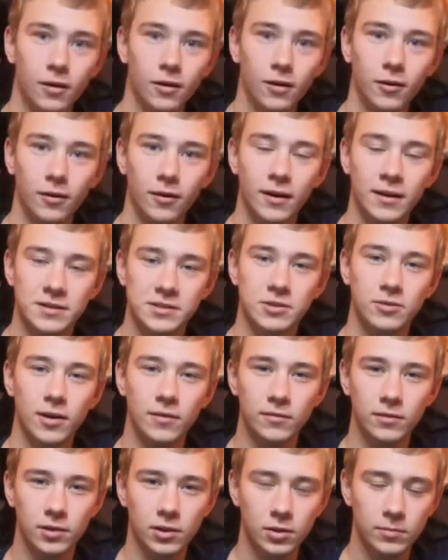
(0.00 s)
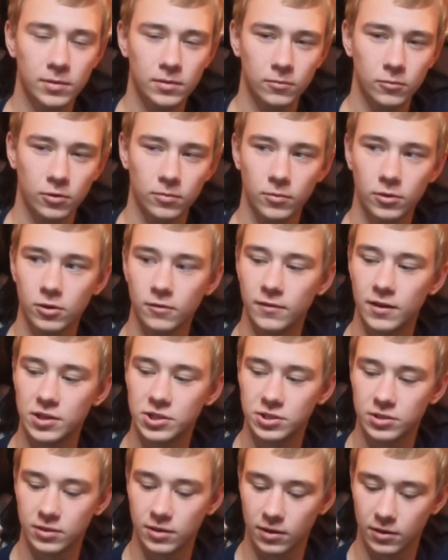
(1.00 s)
Alright, so I have a little bit more
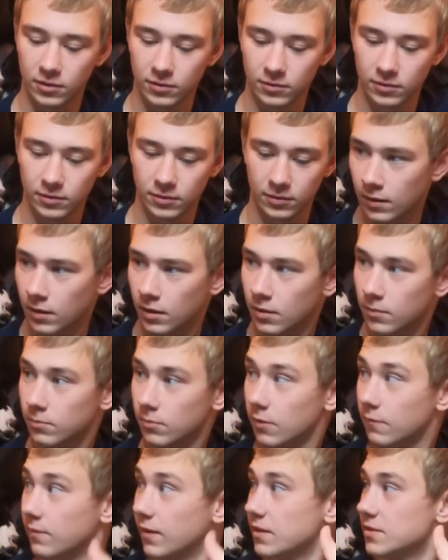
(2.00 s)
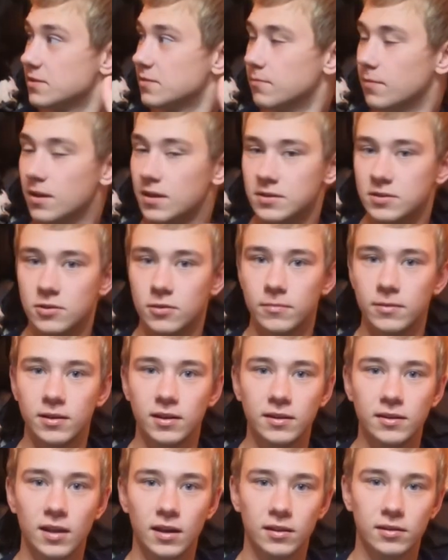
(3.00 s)
motivation now my vein's a mess, so I'm gonna
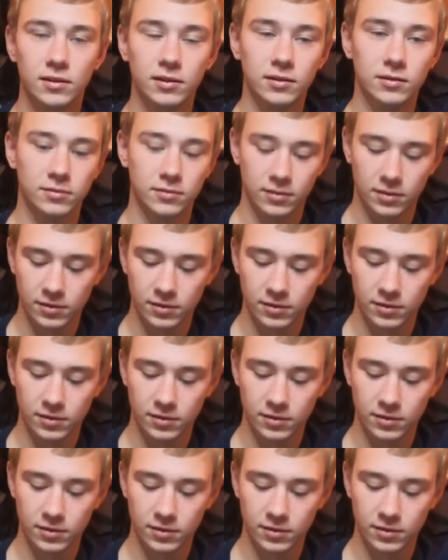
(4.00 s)
get that cleaned.